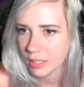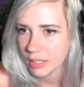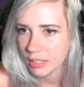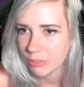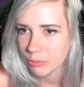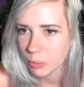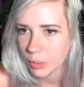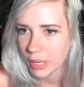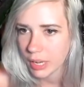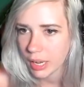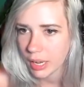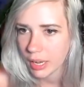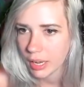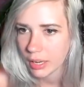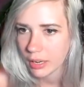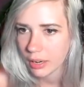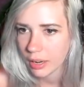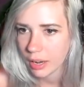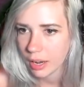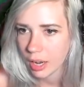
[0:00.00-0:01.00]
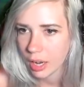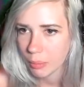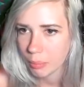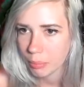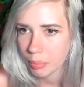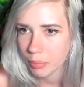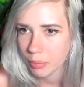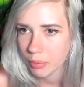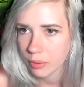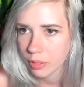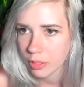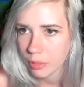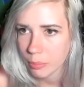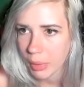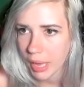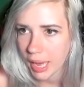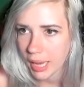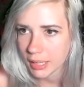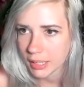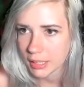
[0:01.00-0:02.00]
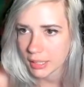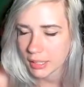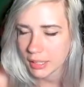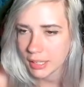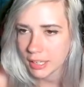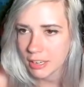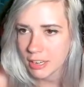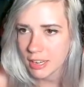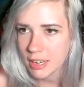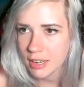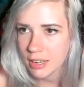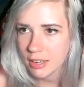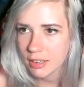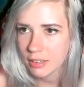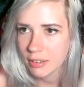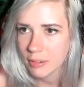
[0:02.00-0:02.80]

if we head up the back here,